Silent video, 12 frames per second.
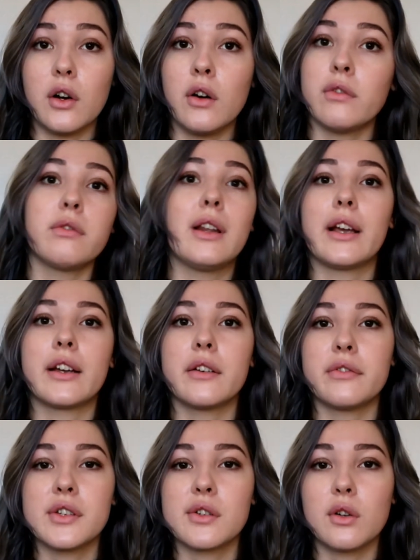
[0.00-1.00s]
of like a
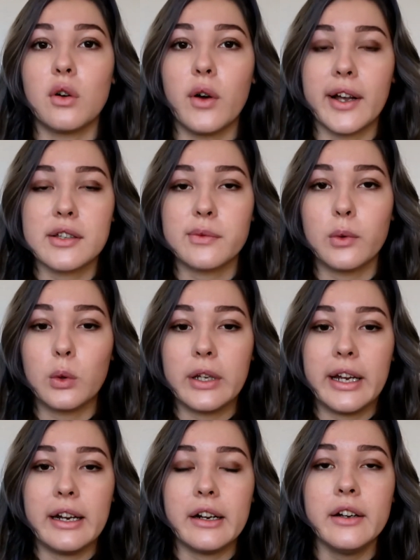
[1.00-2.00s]
physical
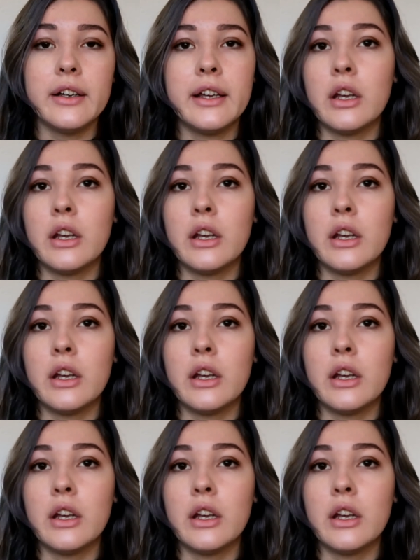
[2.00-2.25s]
exfoliator.